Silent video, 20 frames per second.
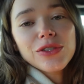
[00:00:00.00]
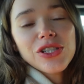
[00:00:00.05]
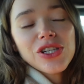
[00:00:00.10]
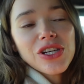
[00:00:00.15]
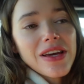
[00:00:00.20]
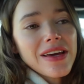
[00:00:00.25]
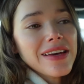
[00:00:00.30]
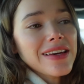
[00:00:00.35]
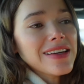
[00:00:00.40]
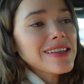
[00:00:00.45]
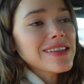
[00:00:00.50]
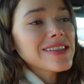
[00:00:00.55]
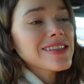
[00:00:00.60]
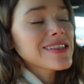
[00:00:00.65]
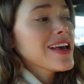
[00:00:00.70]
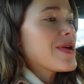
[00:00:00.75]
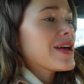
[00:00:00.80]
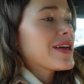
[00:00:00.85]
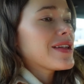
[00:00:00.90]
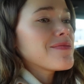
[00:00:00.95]
which
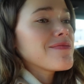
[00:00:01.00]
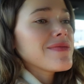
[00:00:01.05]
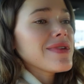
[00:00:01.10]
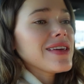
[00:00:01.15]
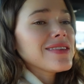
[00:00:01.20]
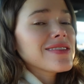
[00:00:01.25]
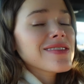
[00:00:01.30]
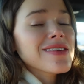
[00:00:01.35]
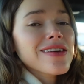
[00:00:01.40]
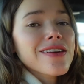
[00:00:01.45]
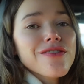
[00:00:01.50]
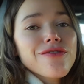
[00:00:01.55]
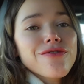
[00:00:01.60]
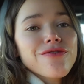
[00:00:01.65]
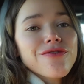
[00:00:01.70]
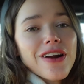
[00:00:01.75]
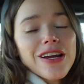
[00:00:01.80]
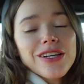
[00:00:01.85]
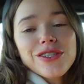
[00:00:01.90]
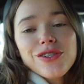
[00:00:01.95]
is an amazing
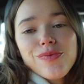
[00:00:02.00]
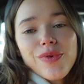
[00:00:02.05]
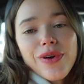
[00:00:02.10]
French